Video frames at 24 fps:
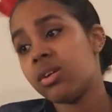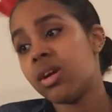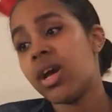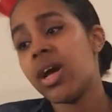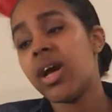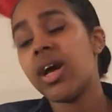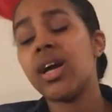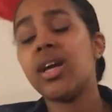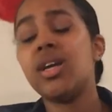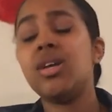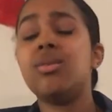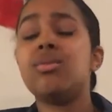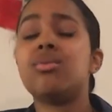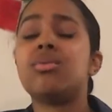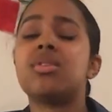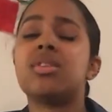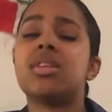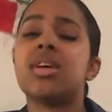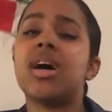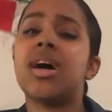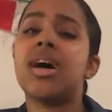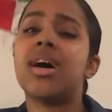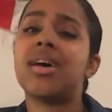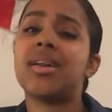
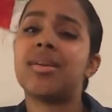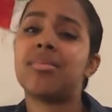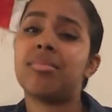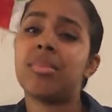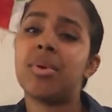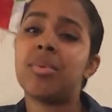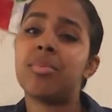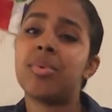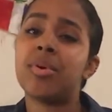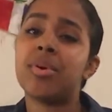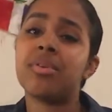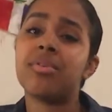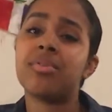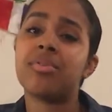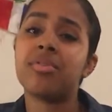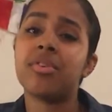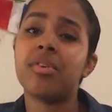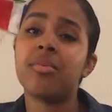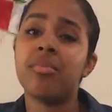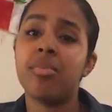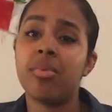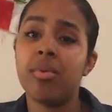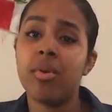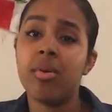Aiutarmi, per
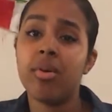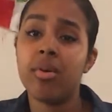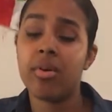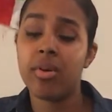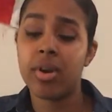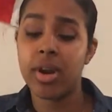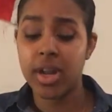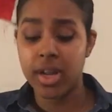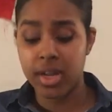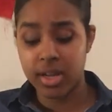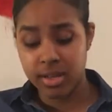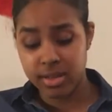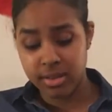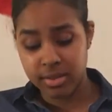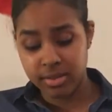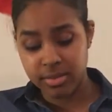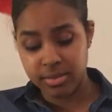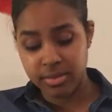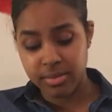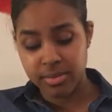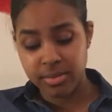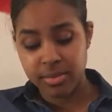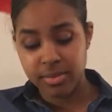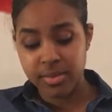favore."
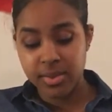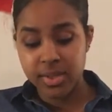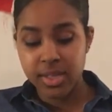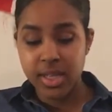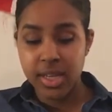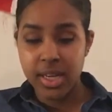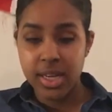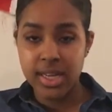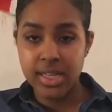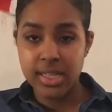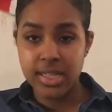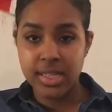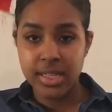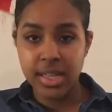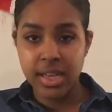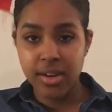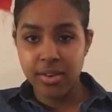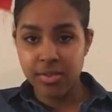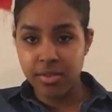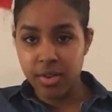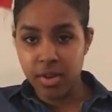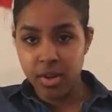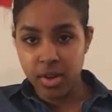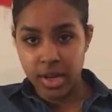Instead
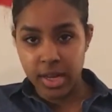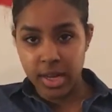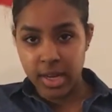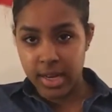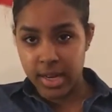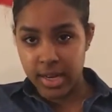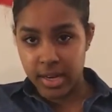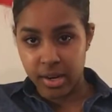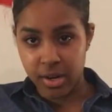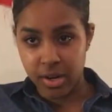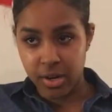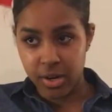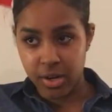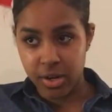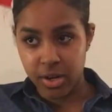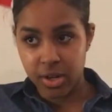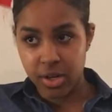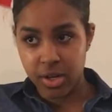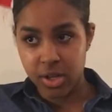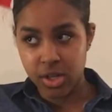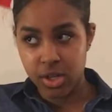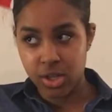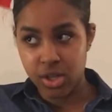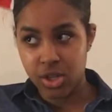of looking at
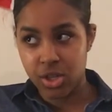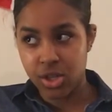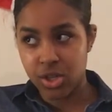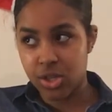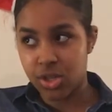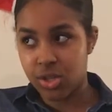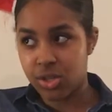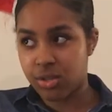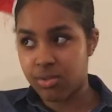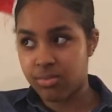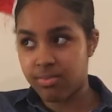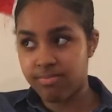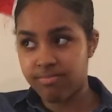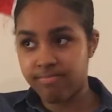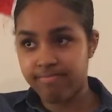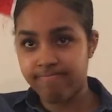her just